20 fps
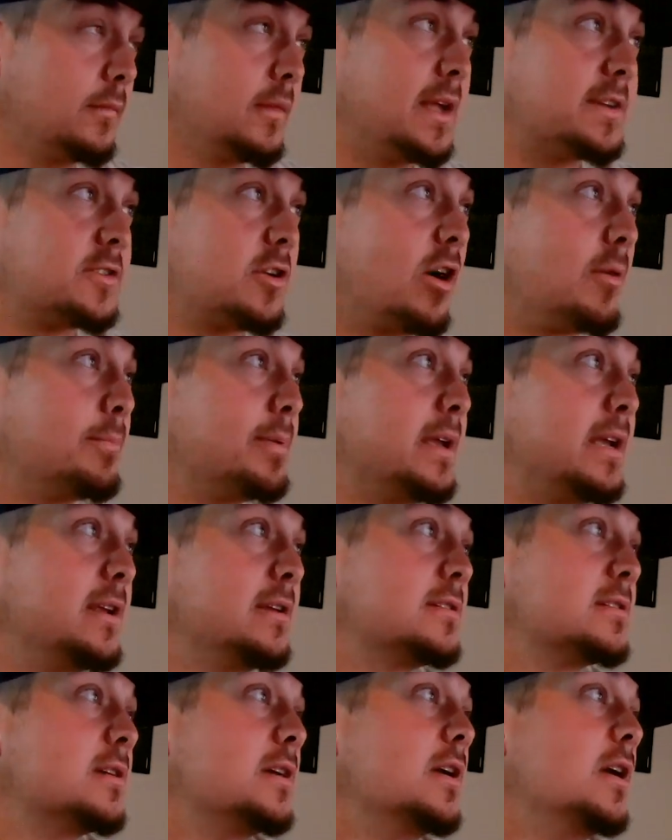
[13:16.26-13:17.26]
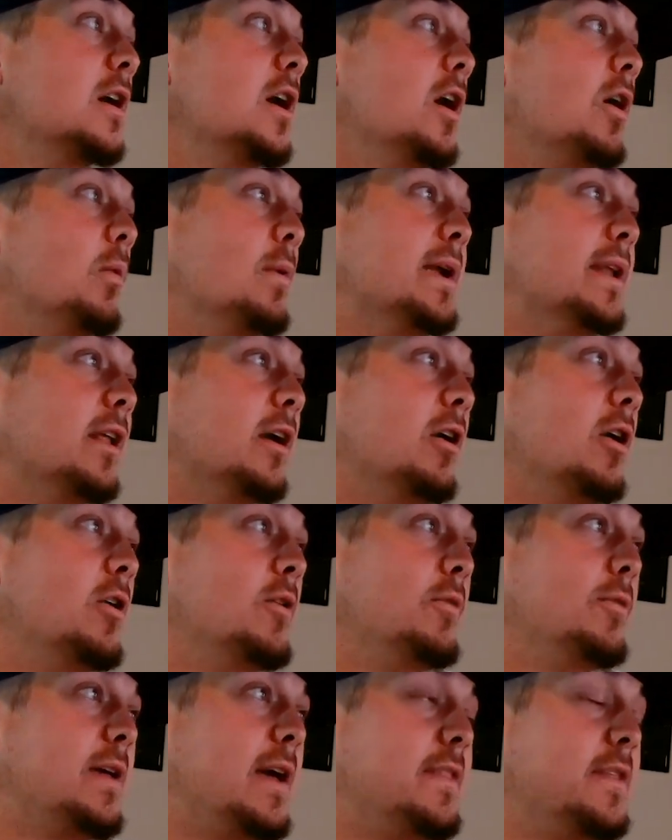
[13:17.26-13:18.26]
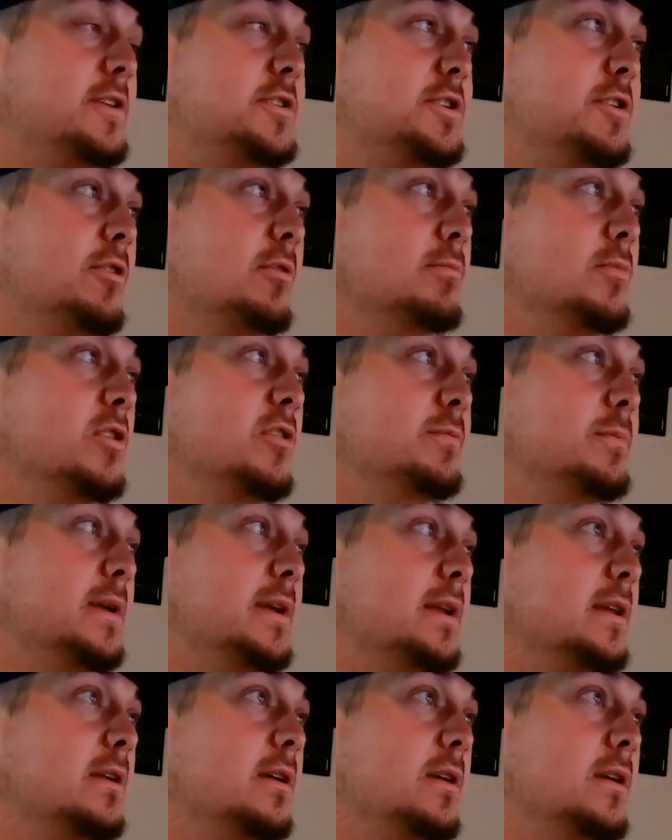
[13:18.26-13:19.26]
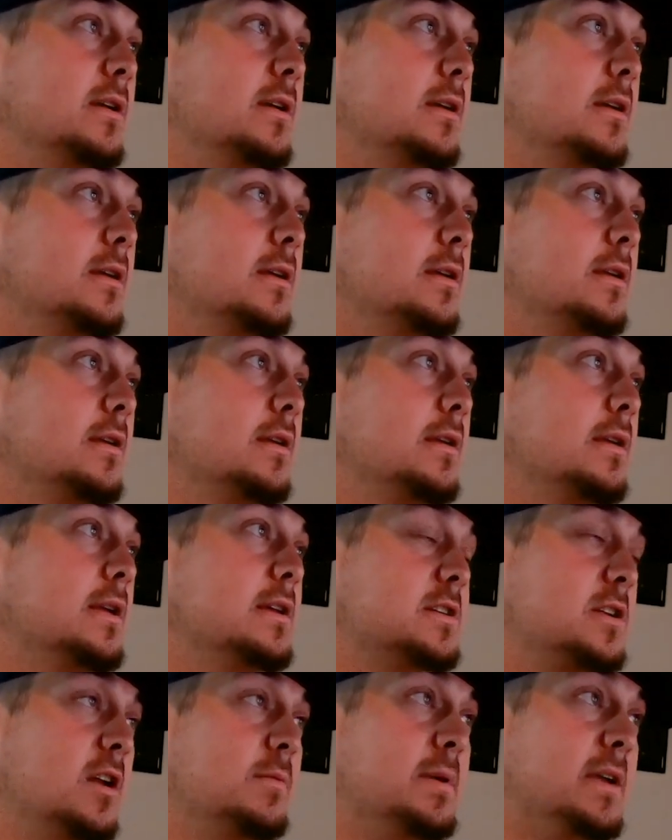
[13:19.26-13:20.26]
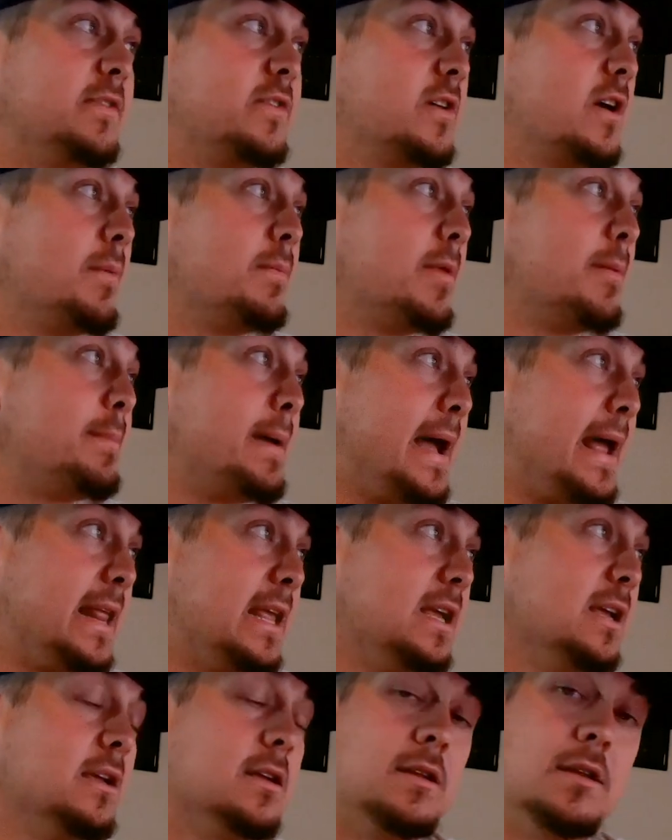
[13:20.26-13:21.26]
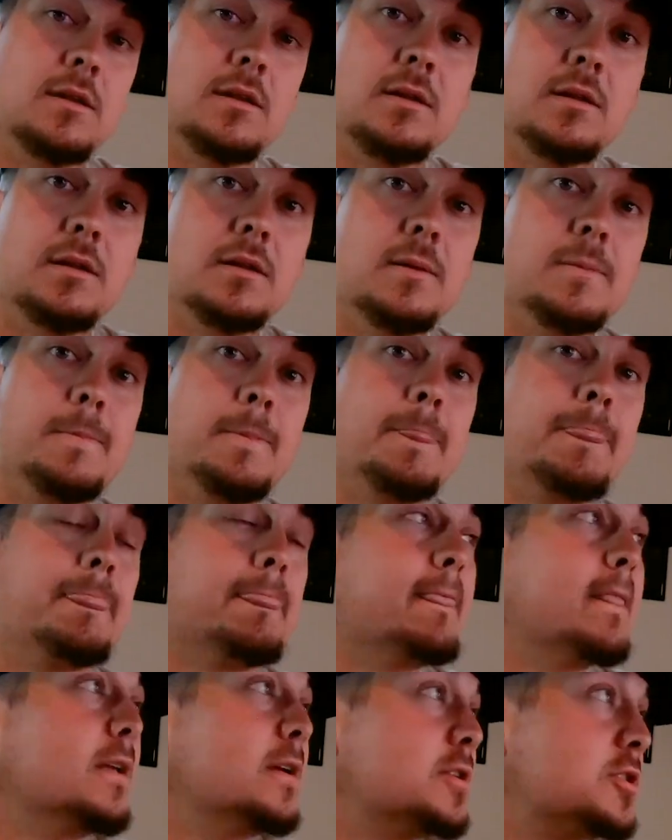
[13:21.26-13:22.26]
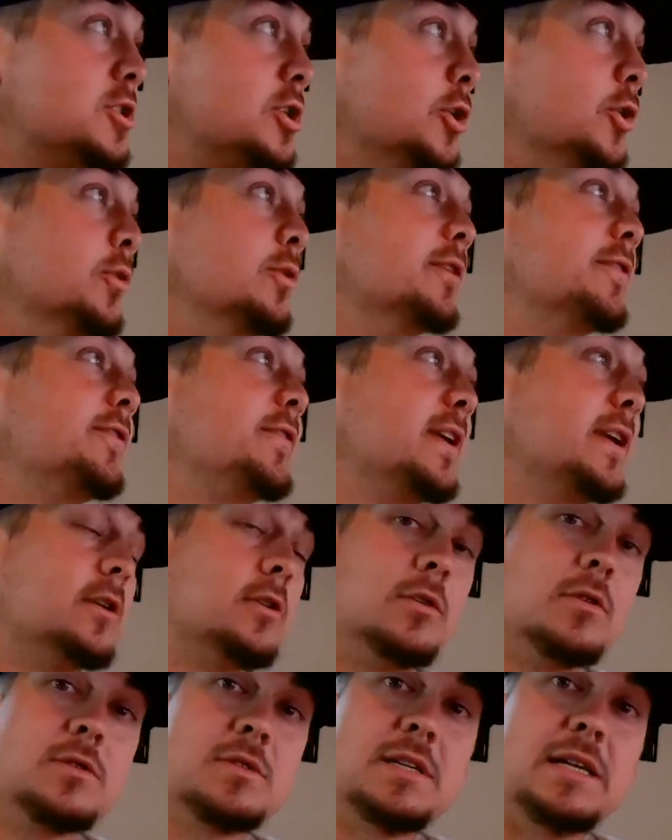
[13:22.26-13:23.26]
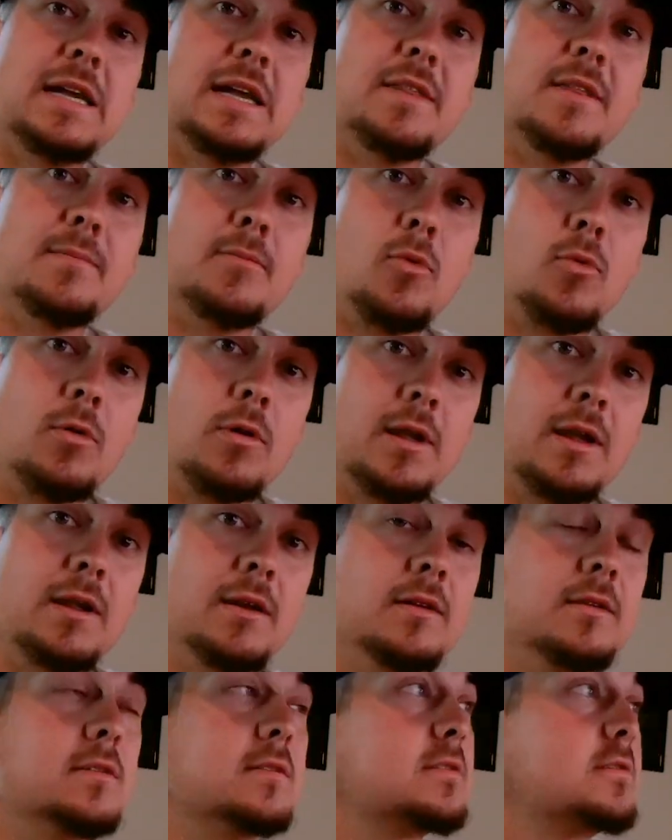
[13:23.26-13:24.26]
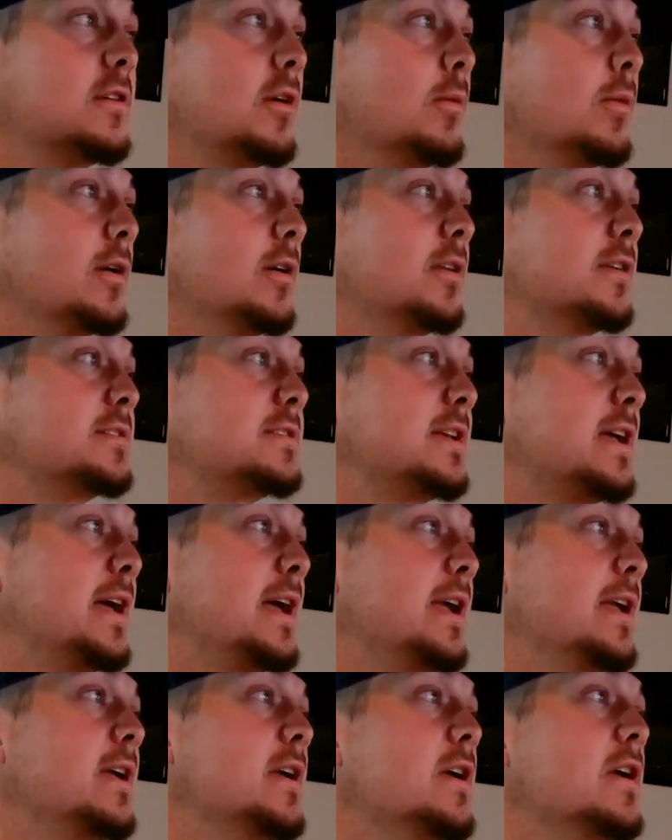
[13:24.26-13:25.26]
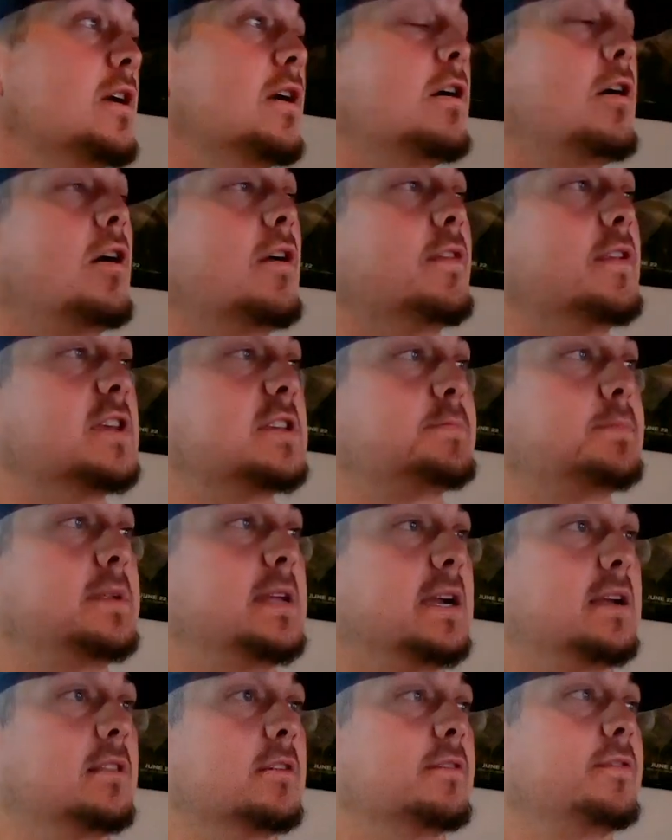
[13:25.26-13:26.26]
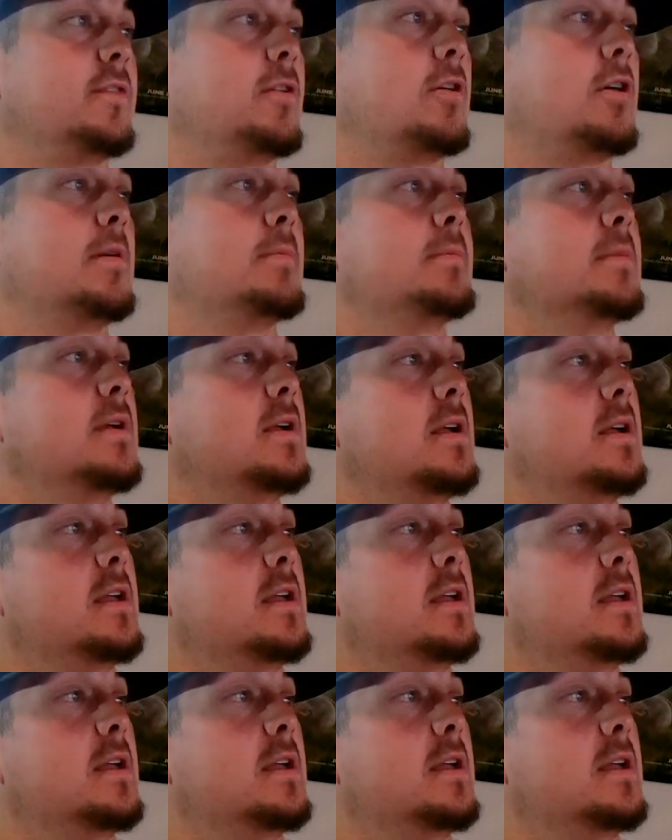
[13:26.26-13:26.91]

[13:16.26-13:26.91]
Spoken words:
it's all beans. We know that the general movement is going to be from the bedding to the fields in the morning. So we're going to say, on this particular farm,